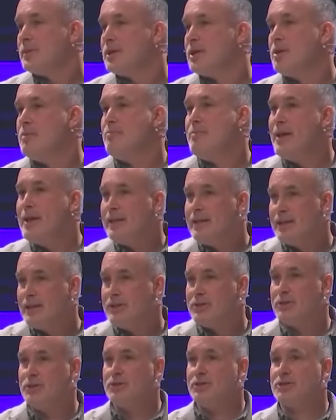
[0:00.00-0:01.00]

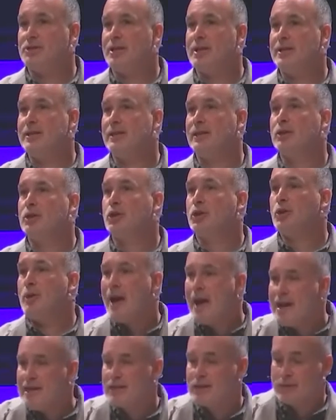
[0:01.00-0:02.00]
committed to seeing
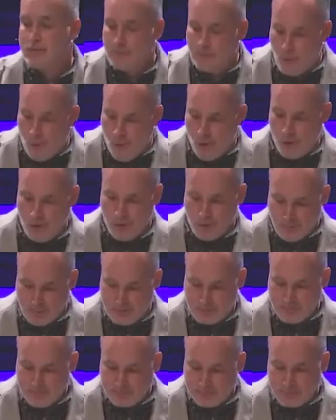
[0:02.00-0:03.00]
Christ
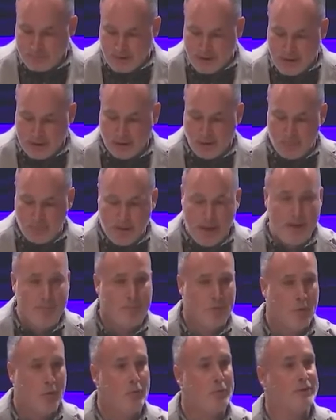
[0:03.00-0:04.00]
formed in the
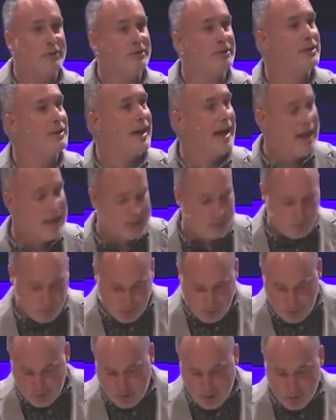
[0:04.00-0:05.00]
people within the
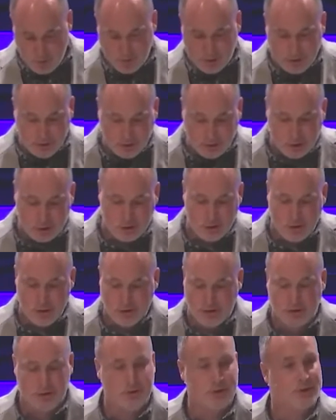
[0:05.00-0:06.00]
gospel community, within the
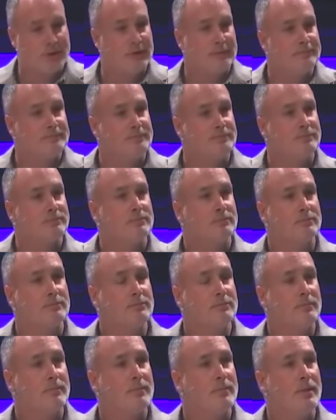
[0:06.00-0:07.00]
churches.
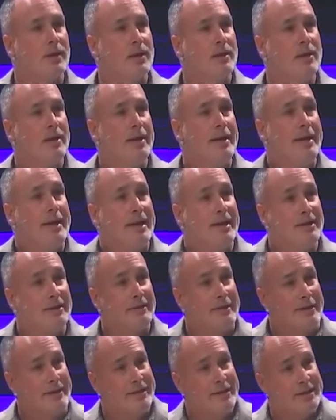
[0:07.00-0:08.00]

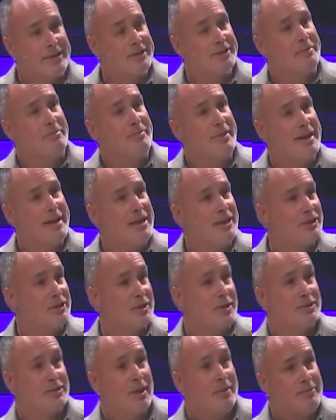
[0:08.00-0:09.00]
And this
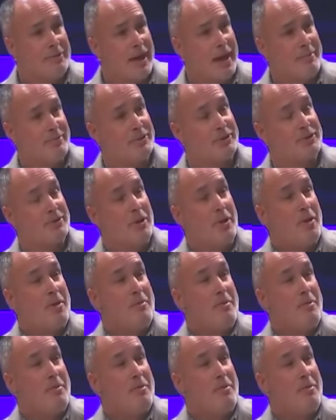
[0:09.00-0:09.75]
means sometimes